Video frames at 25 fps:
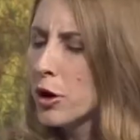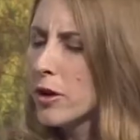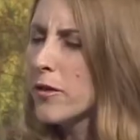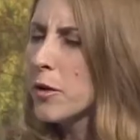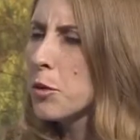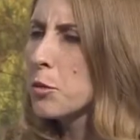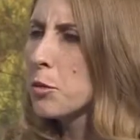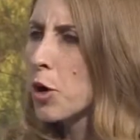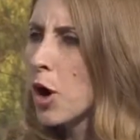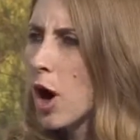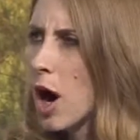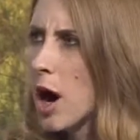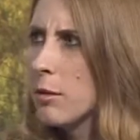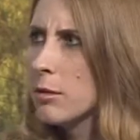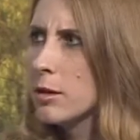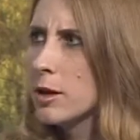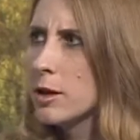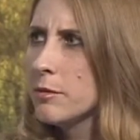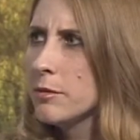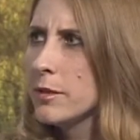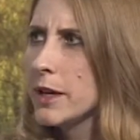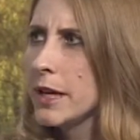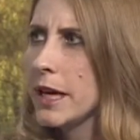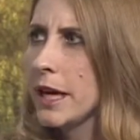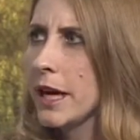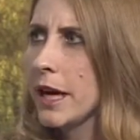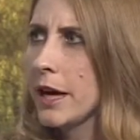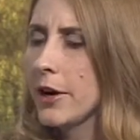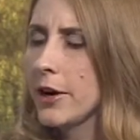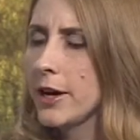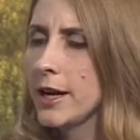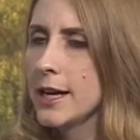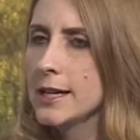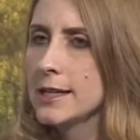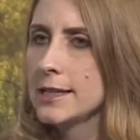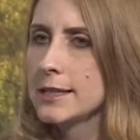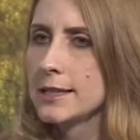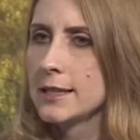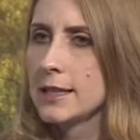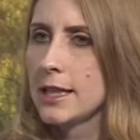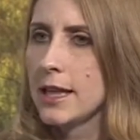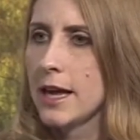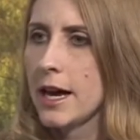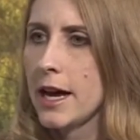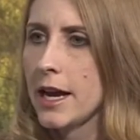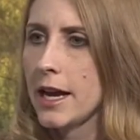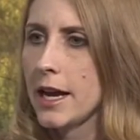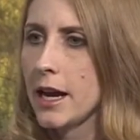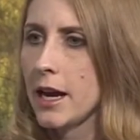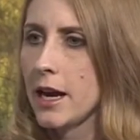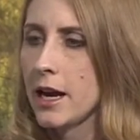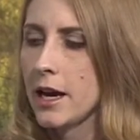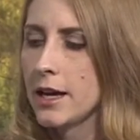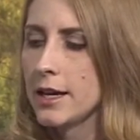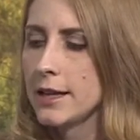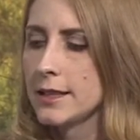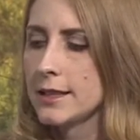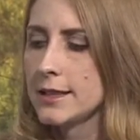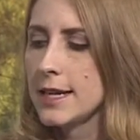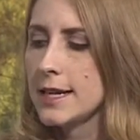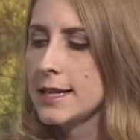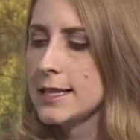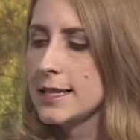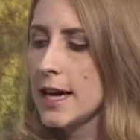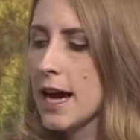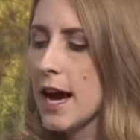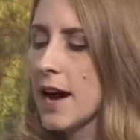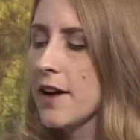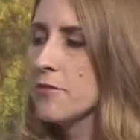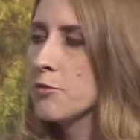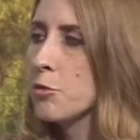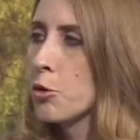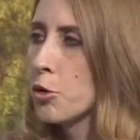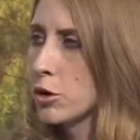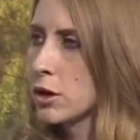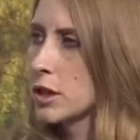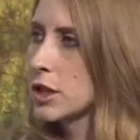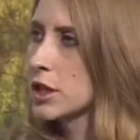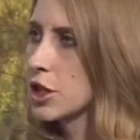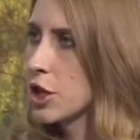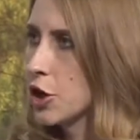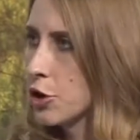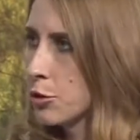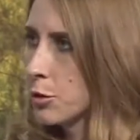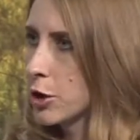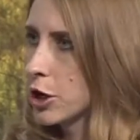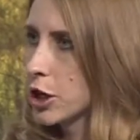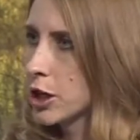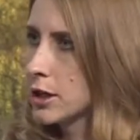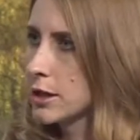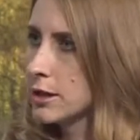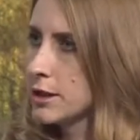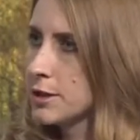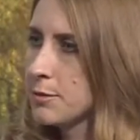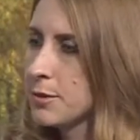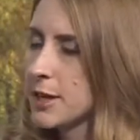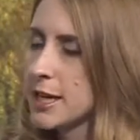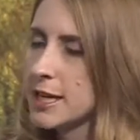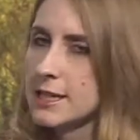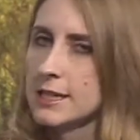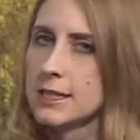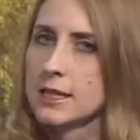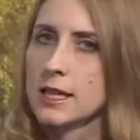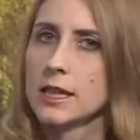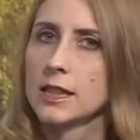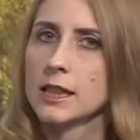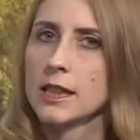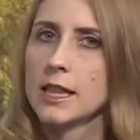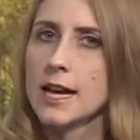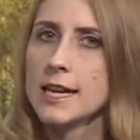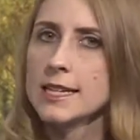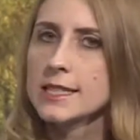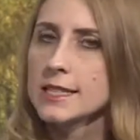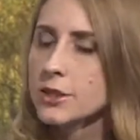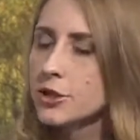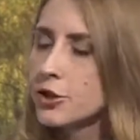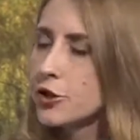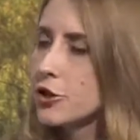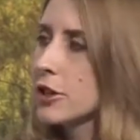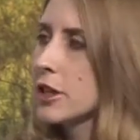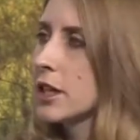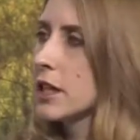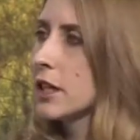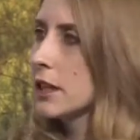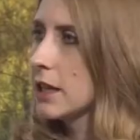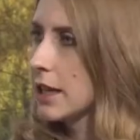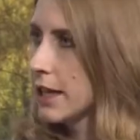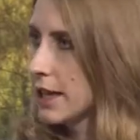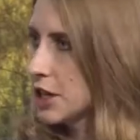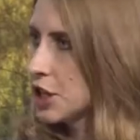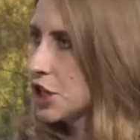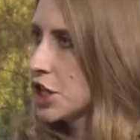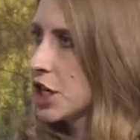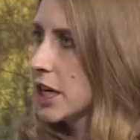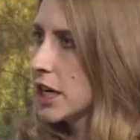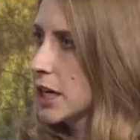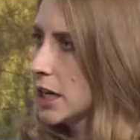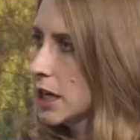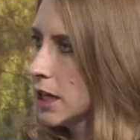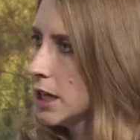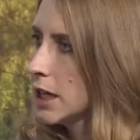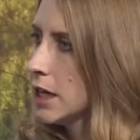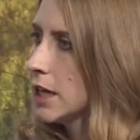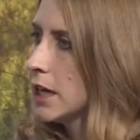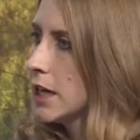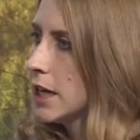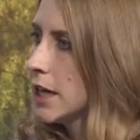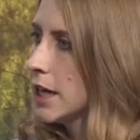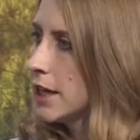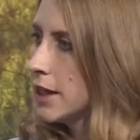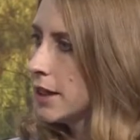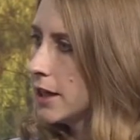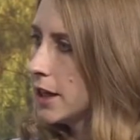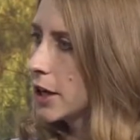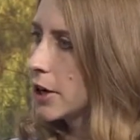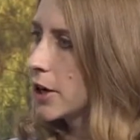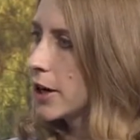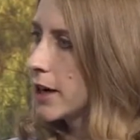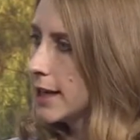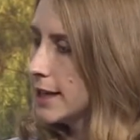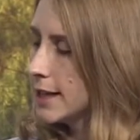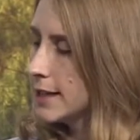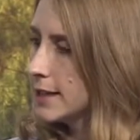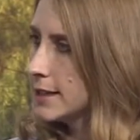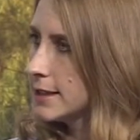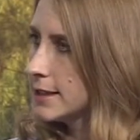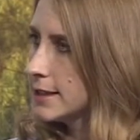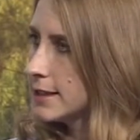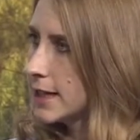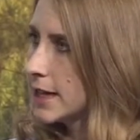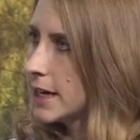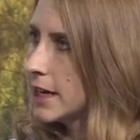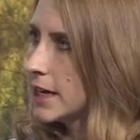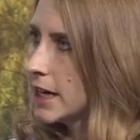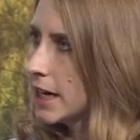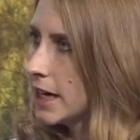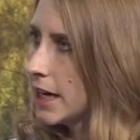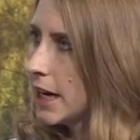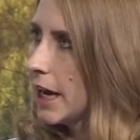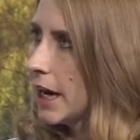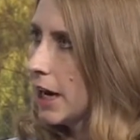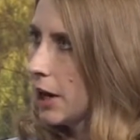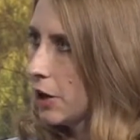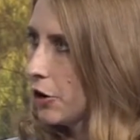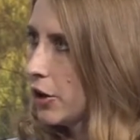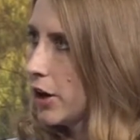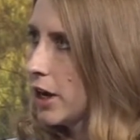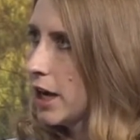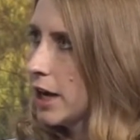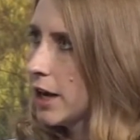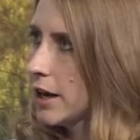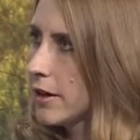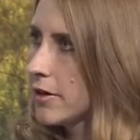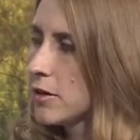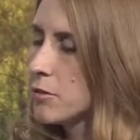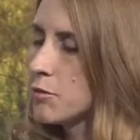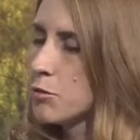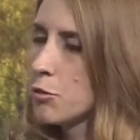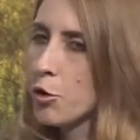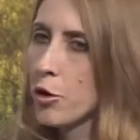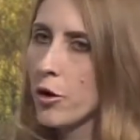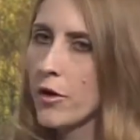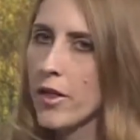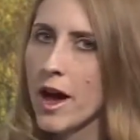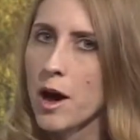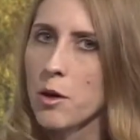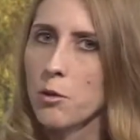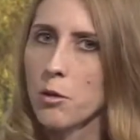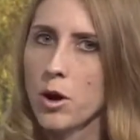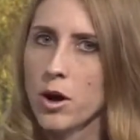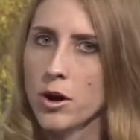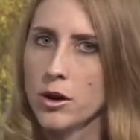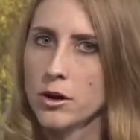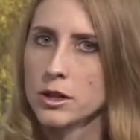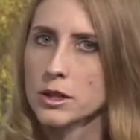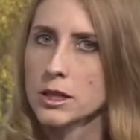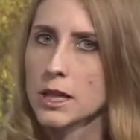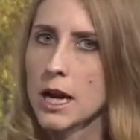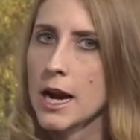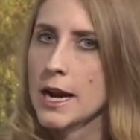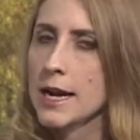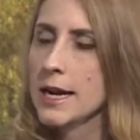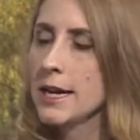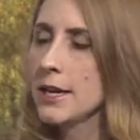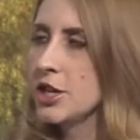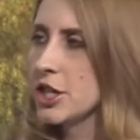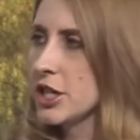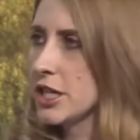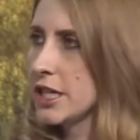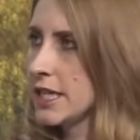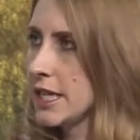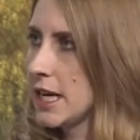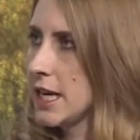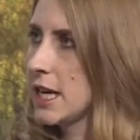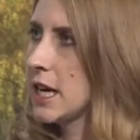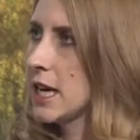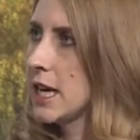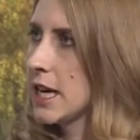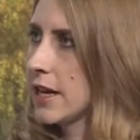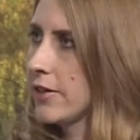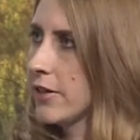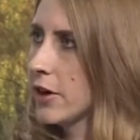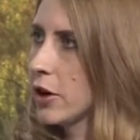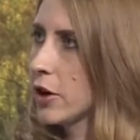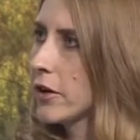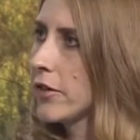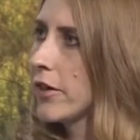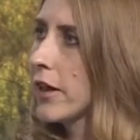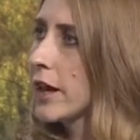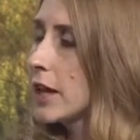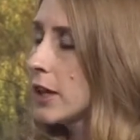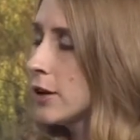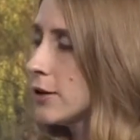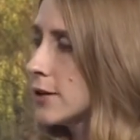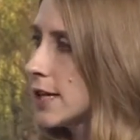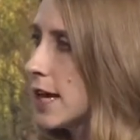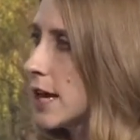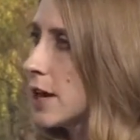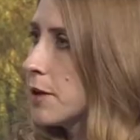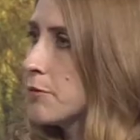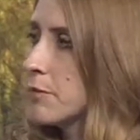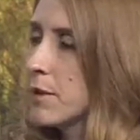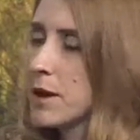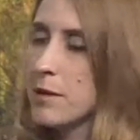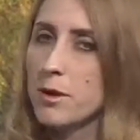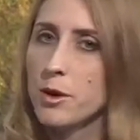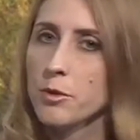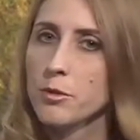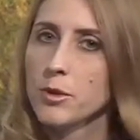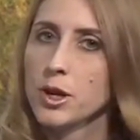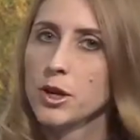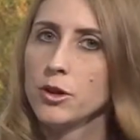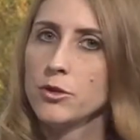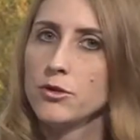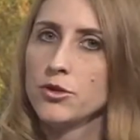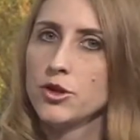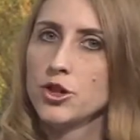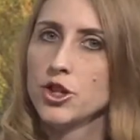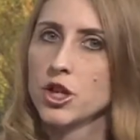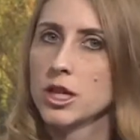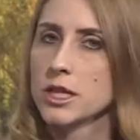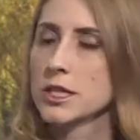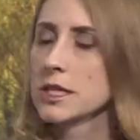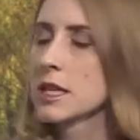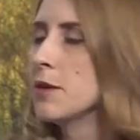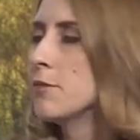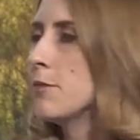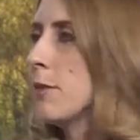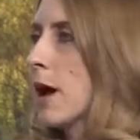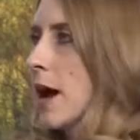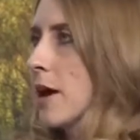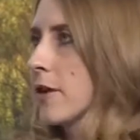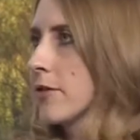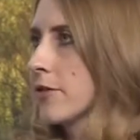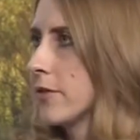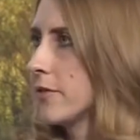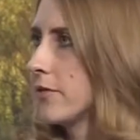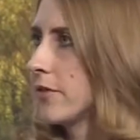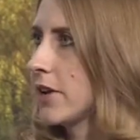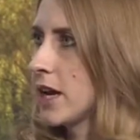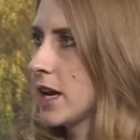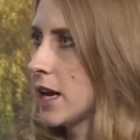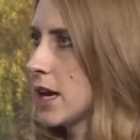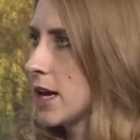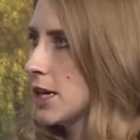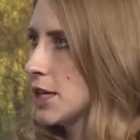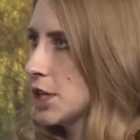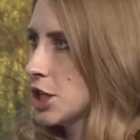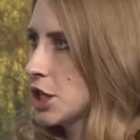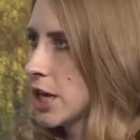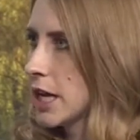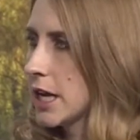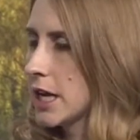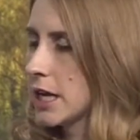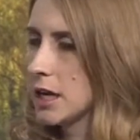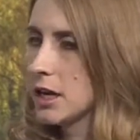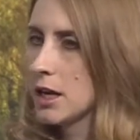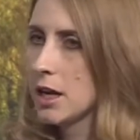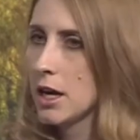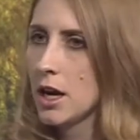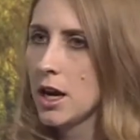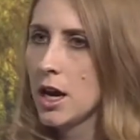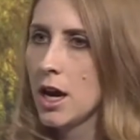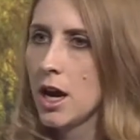more of a problem in areas that tend to have more snowbirds, because the less circulation there is in an area, the more that water is kind of just sitting in there. And like you said, maybe when you just come back from vacation,